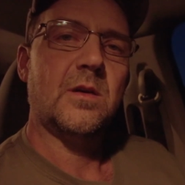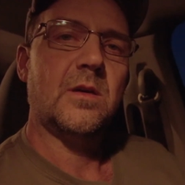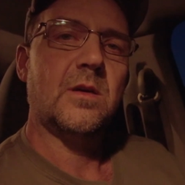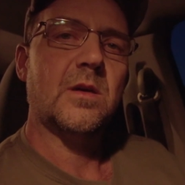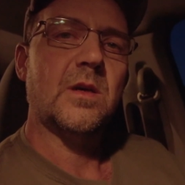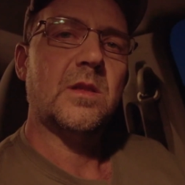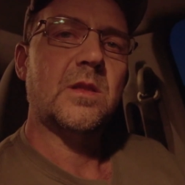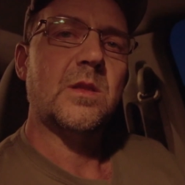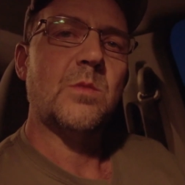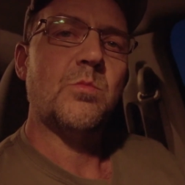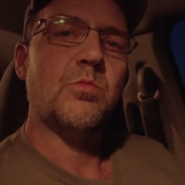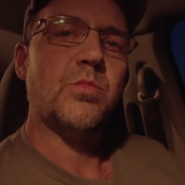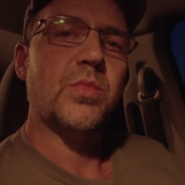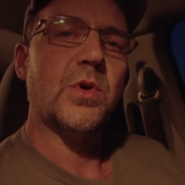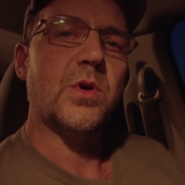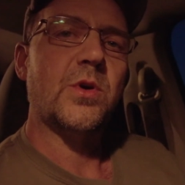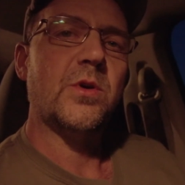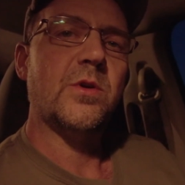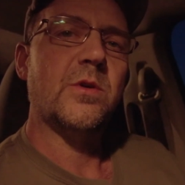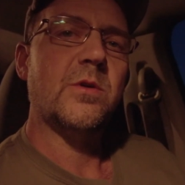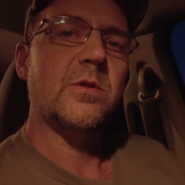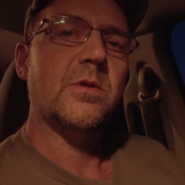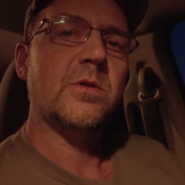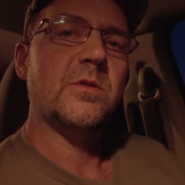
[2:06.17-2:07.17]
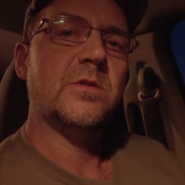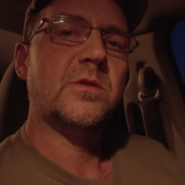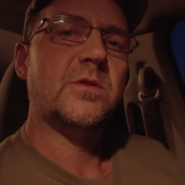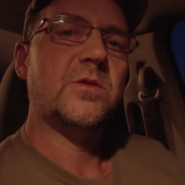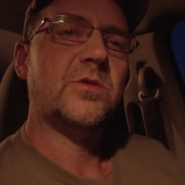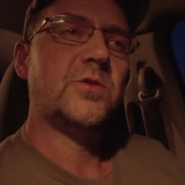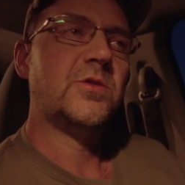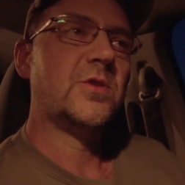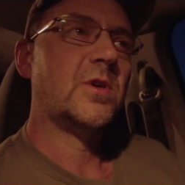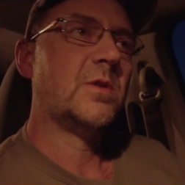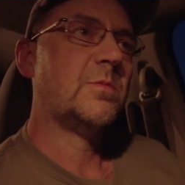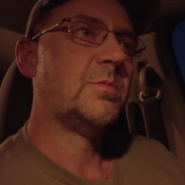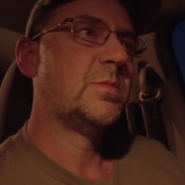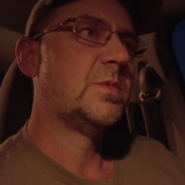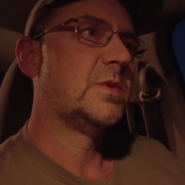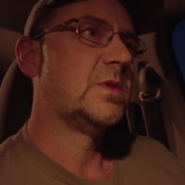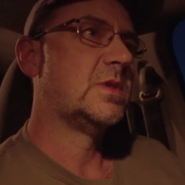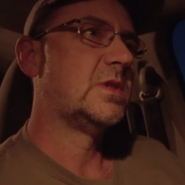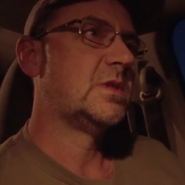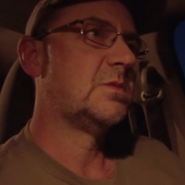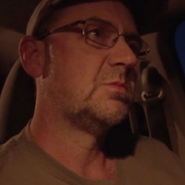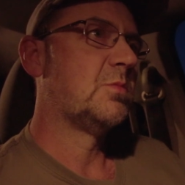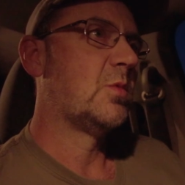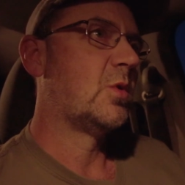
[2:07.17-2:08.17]
Got the birds chirping
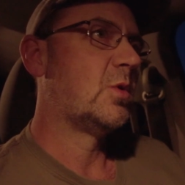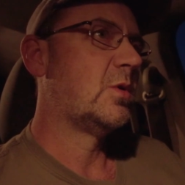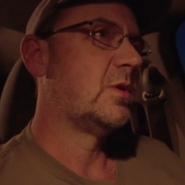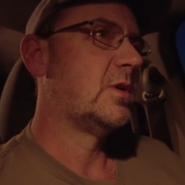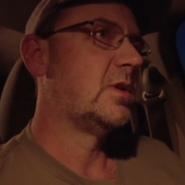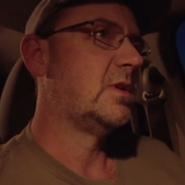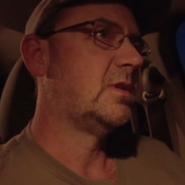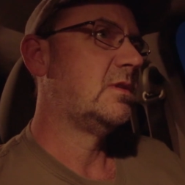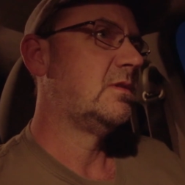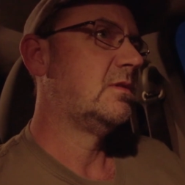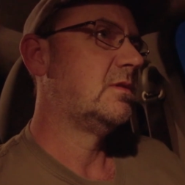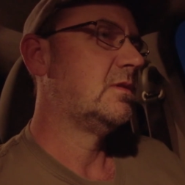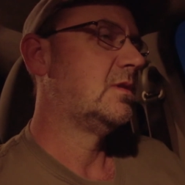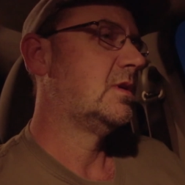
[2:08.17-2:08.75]
this morning.